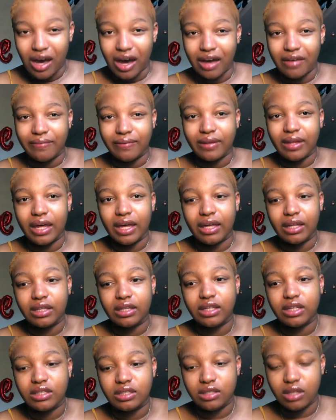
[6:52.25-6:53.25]
I feel like
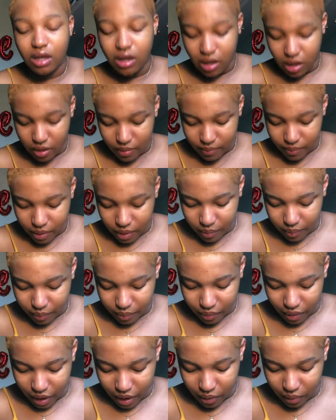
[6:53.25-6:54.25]
this
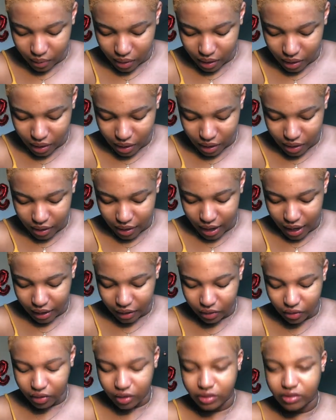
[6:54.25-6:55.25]
brow
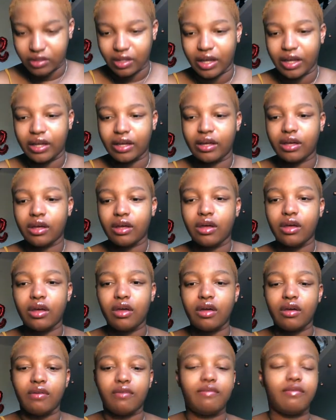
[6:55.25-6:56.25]
liner is like
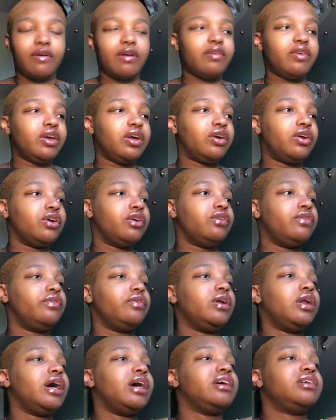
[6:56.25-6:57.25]
very good
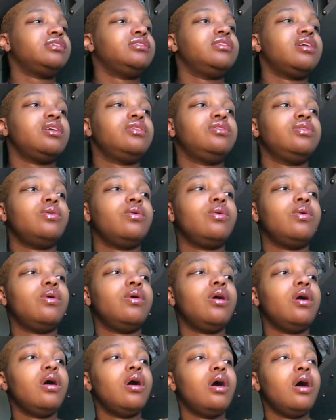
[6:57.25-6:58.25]
for like subtle
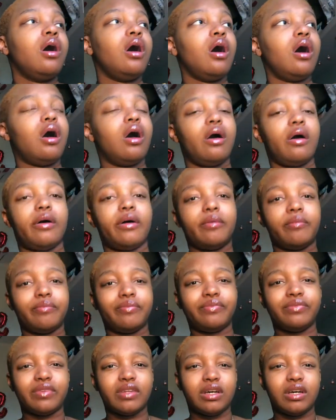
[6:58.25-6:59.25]

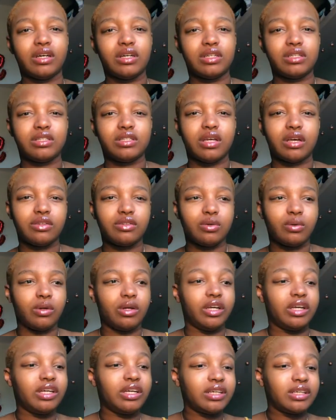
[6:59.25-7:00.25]

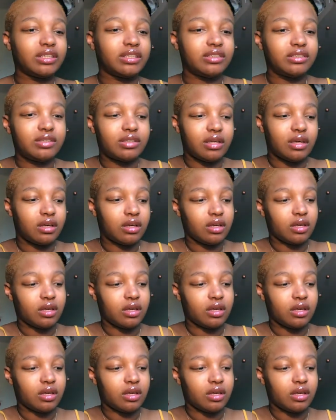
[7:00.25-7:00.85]
looks,